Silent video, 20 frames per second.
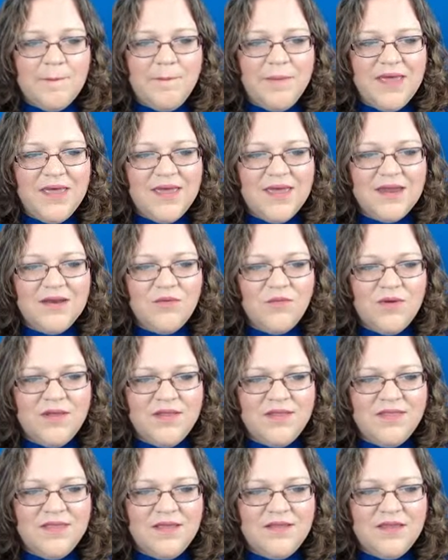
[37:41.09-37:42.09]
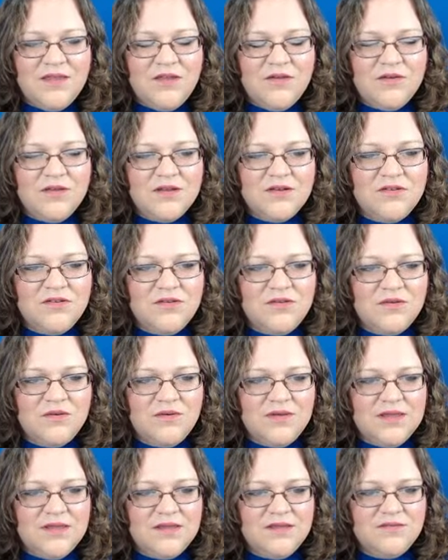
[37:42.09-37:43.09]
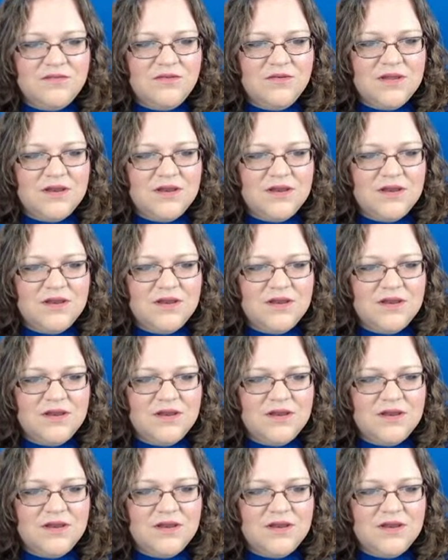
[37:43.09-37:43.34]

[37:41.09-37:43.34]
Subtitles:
But one thing that you can do is you